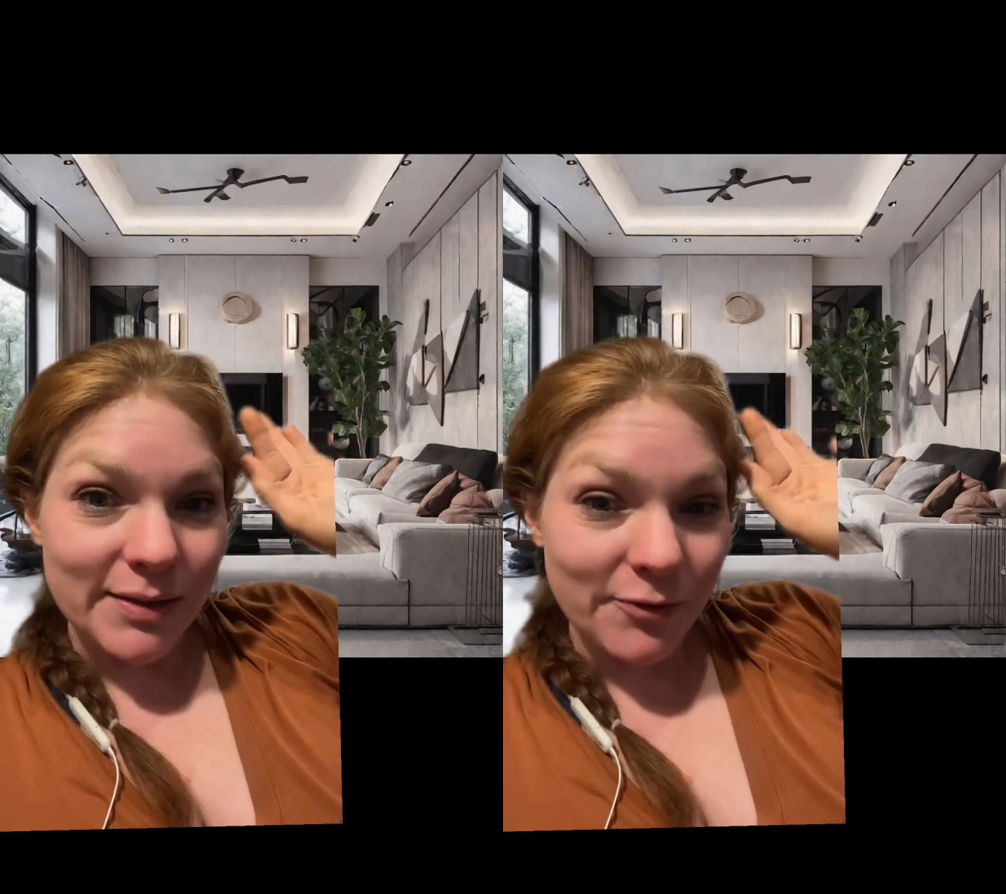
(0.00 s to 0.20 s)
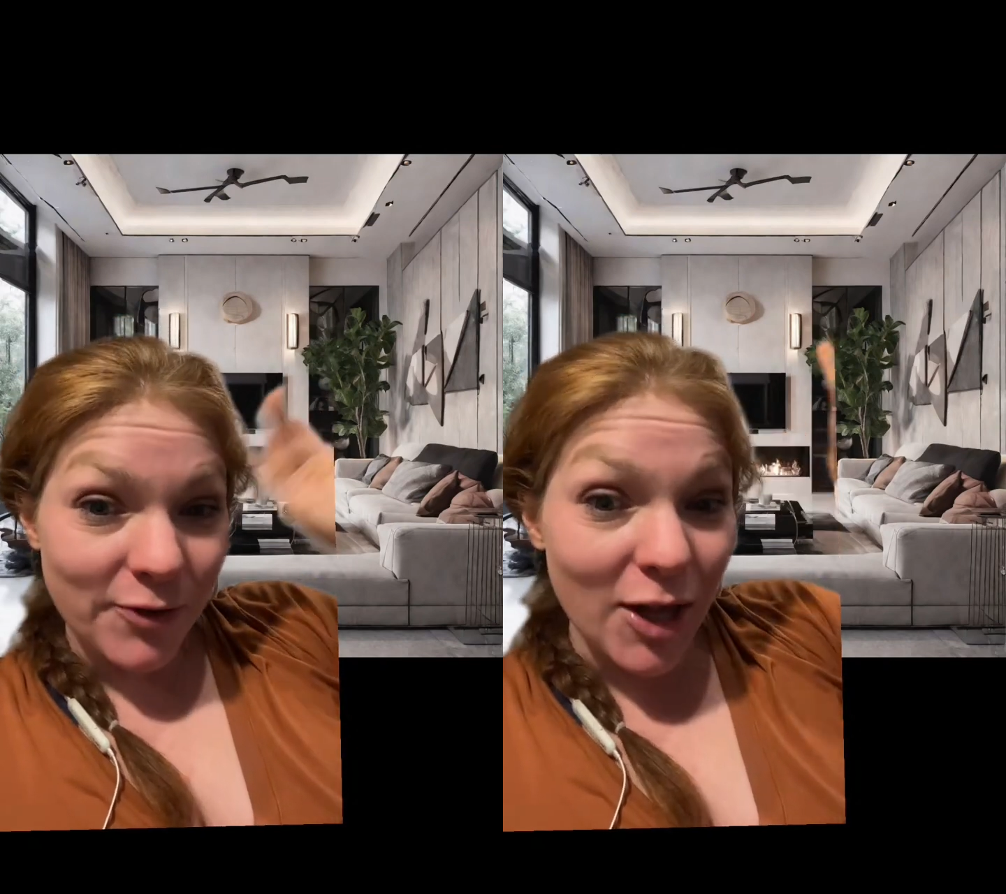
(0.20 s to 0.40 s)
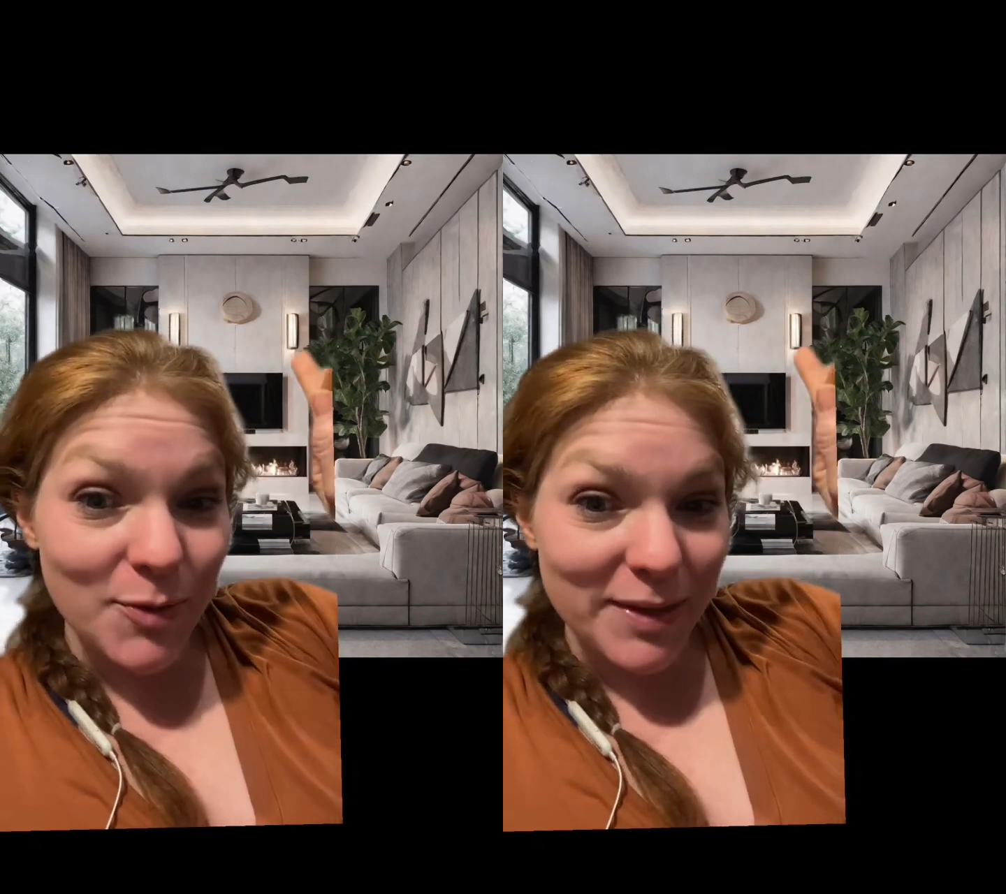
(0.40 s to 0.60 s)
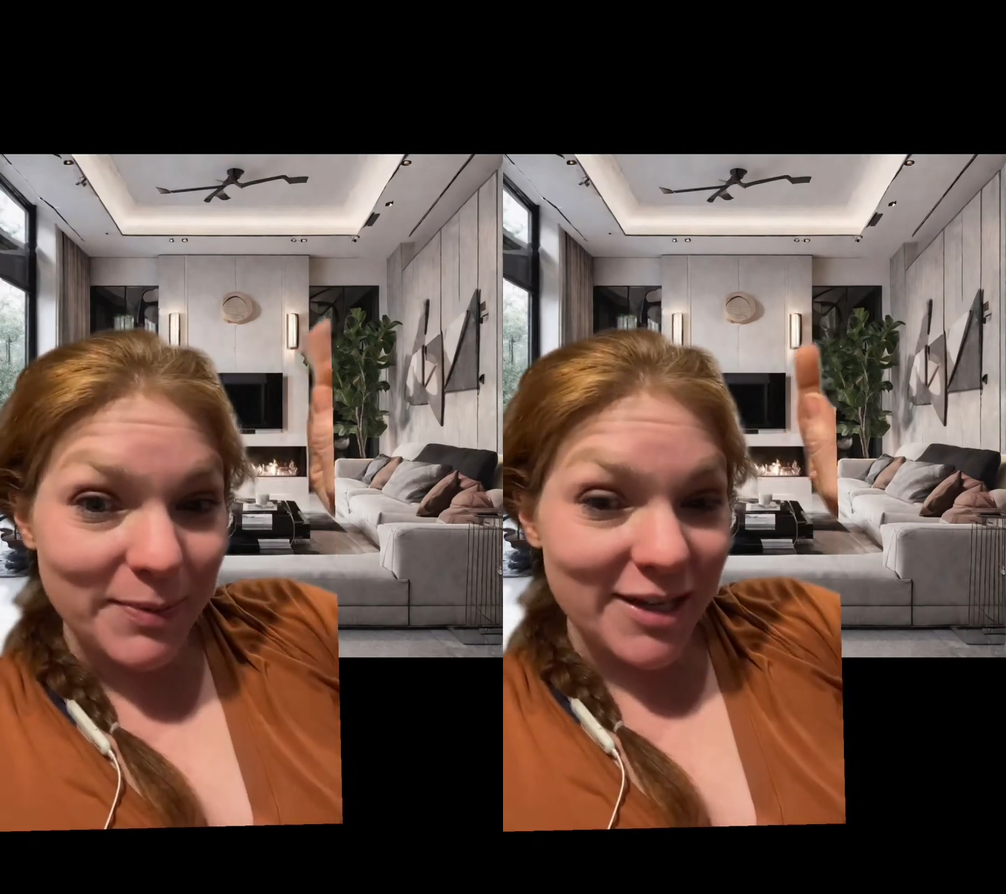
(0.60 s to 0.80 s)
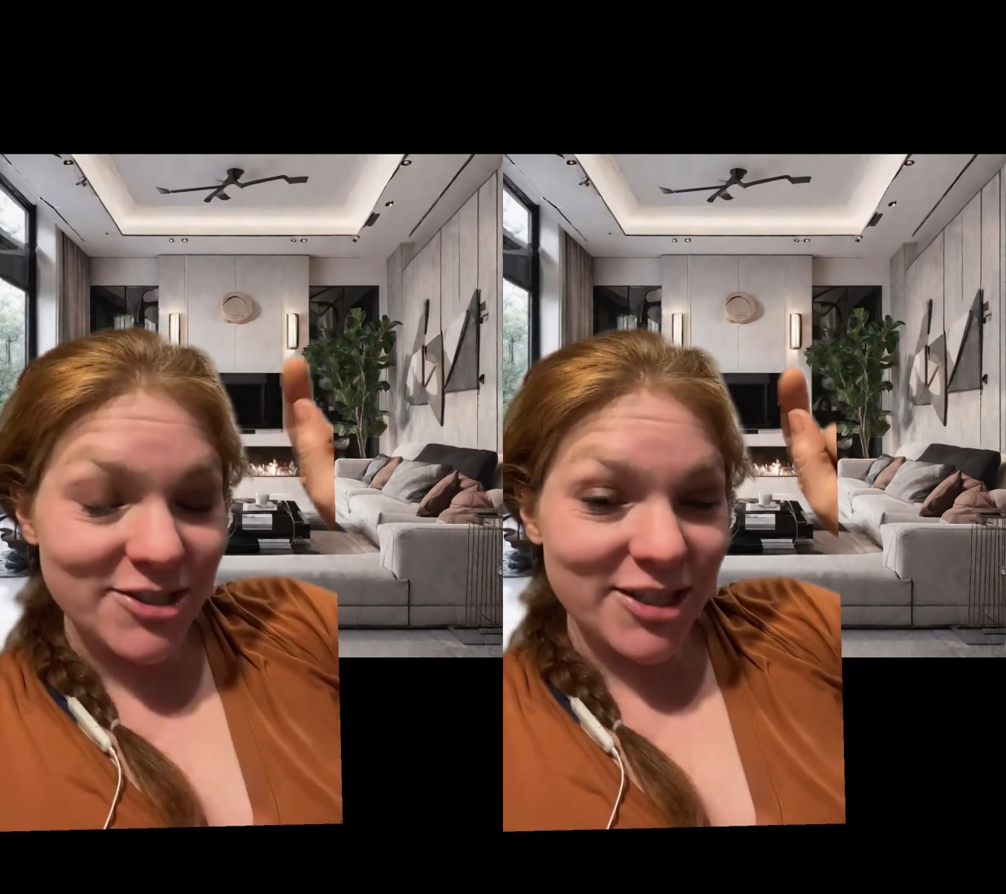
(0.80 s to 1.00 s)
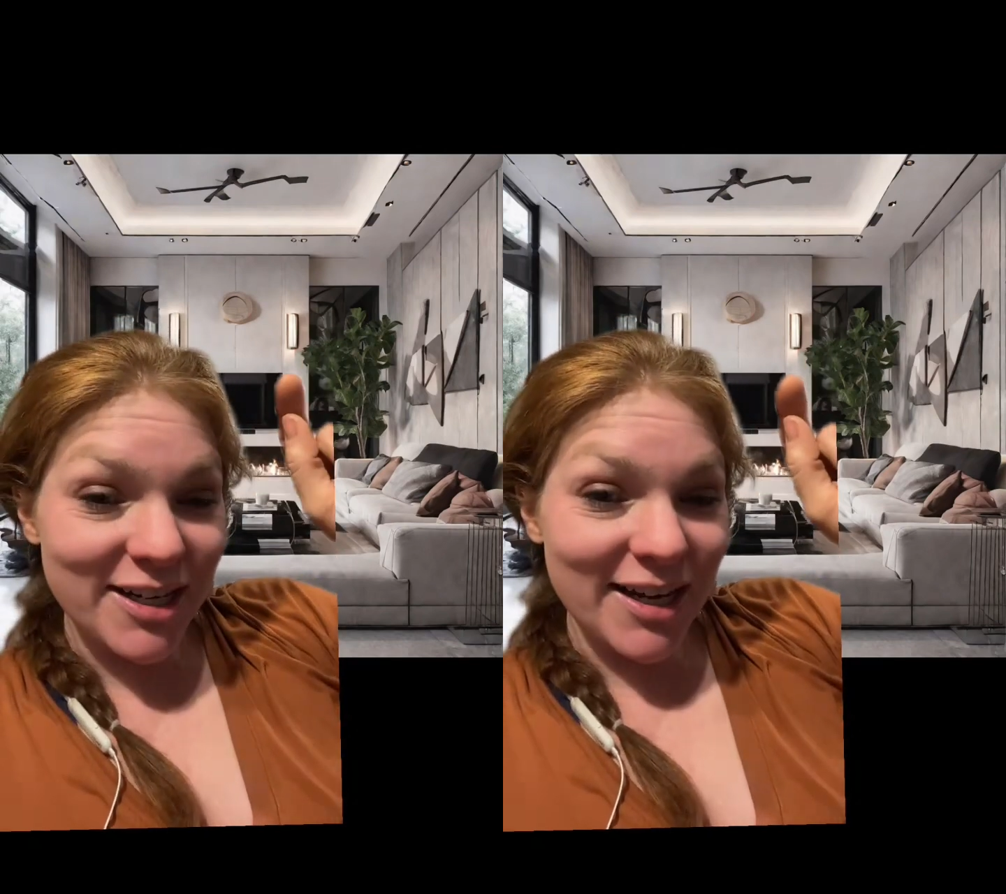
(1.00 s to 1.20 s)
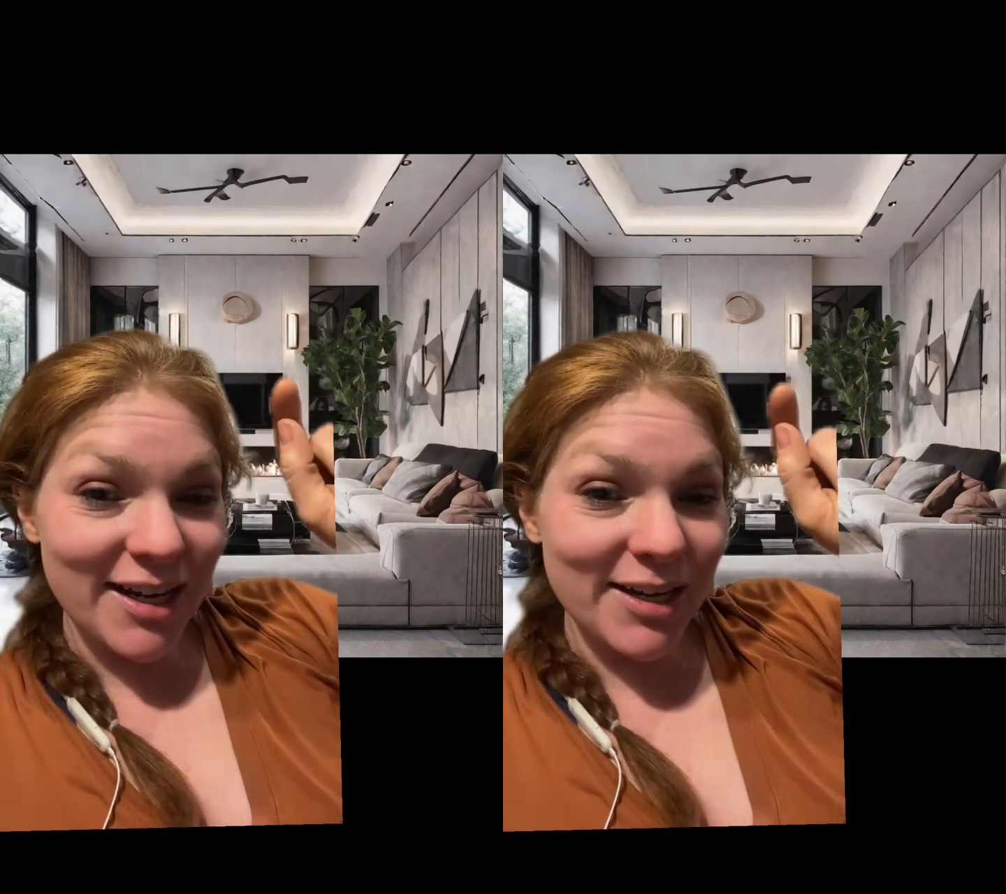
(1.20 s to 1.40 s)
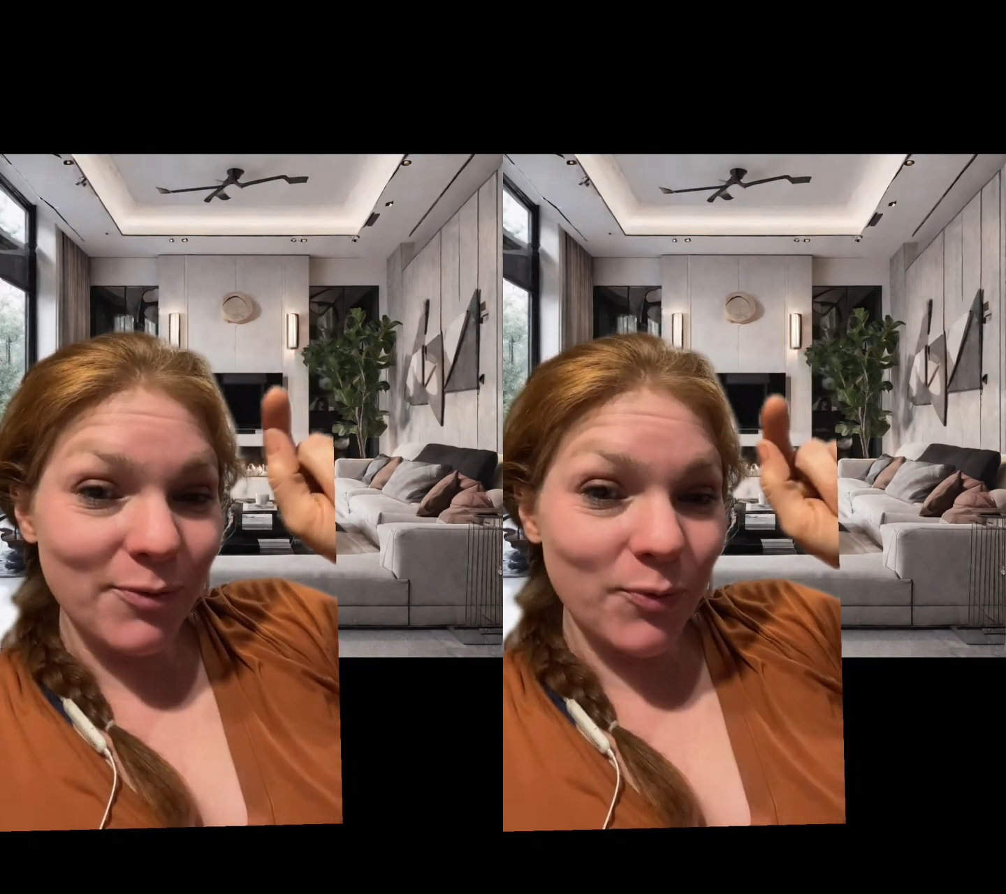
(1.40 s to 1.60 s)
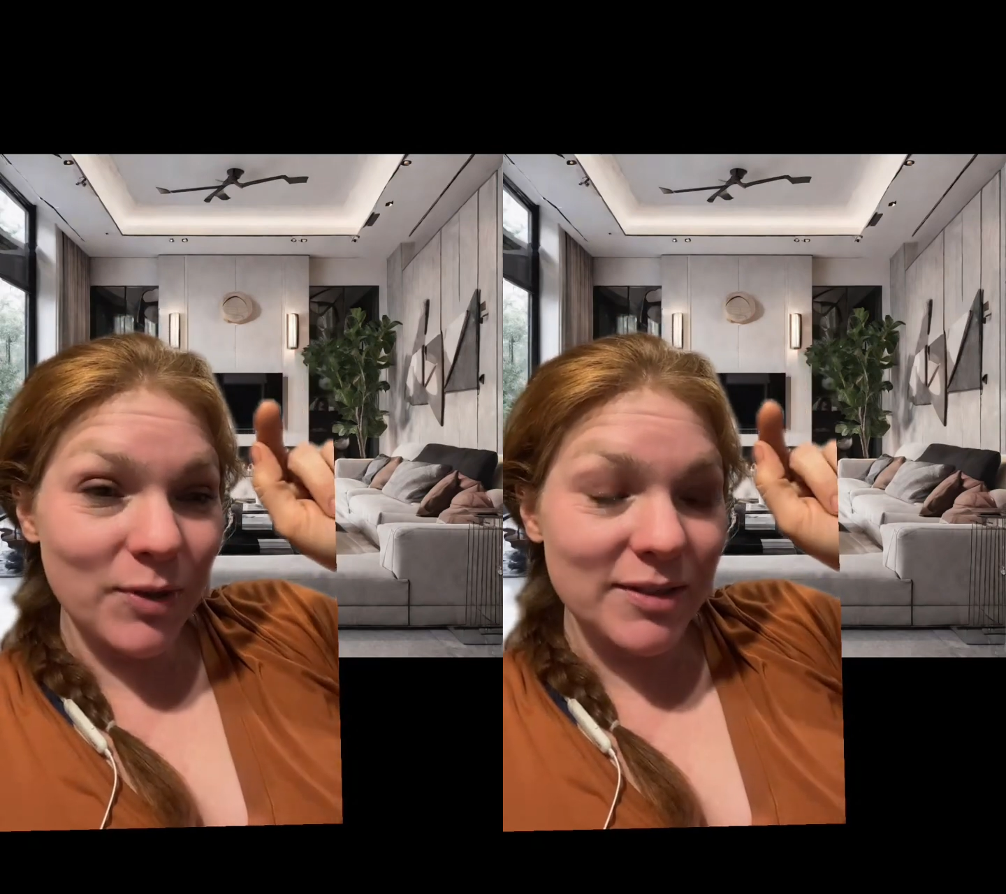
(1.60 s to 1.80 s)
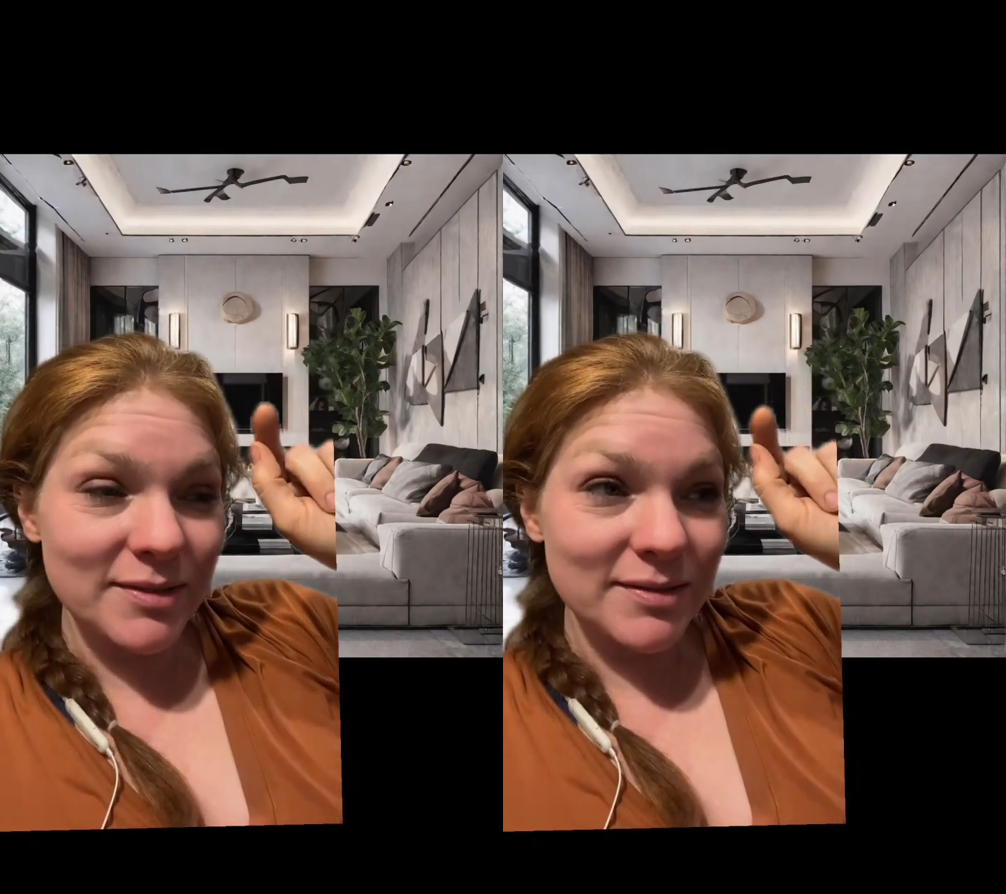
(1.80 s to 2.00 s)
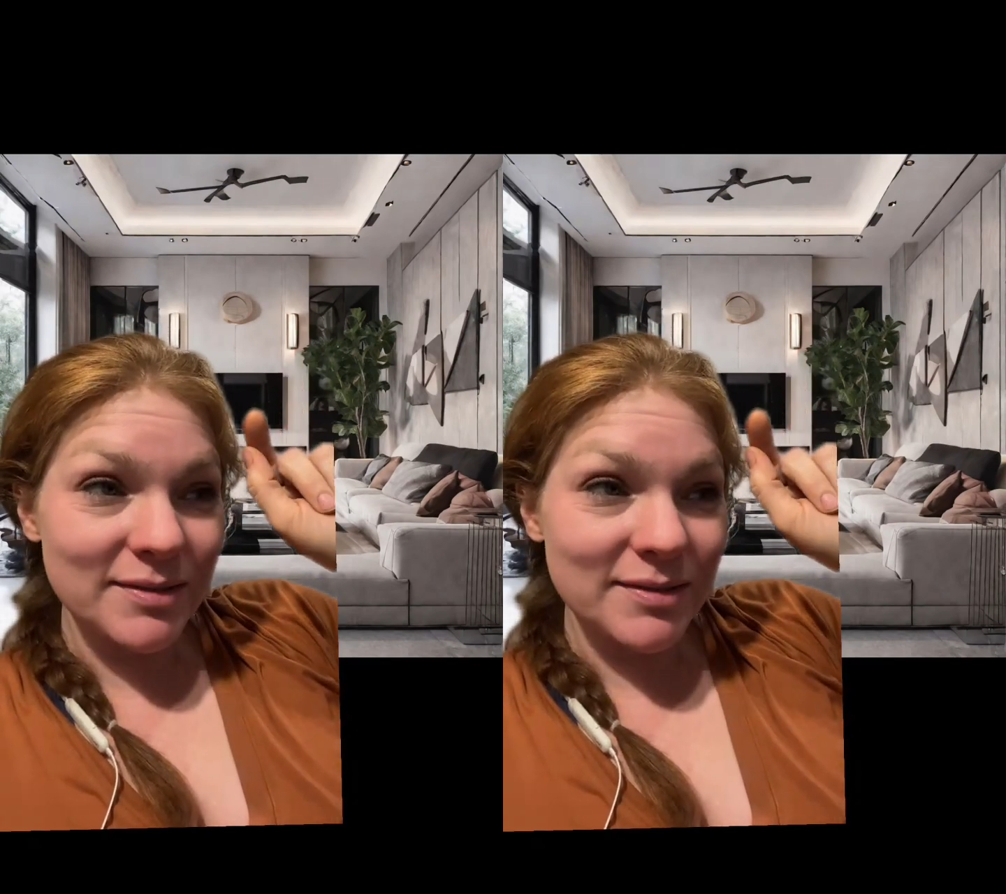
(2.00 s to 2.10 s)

follow my page and I will